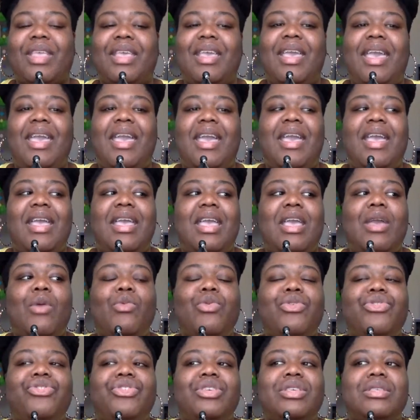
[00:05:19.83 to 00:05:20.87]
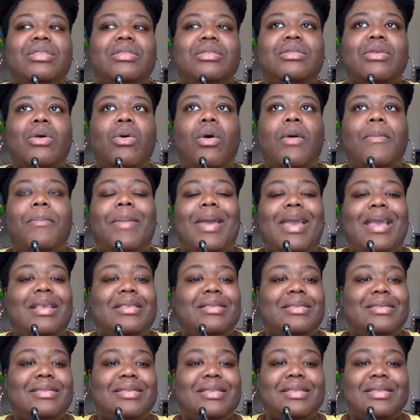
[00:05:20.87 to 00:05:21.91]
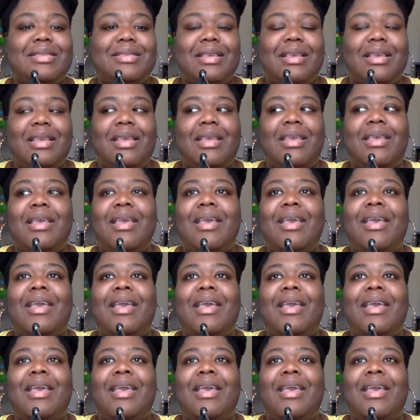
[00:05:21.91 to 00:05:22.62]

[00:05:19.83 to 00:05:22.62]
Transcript: And it was just so amazing to see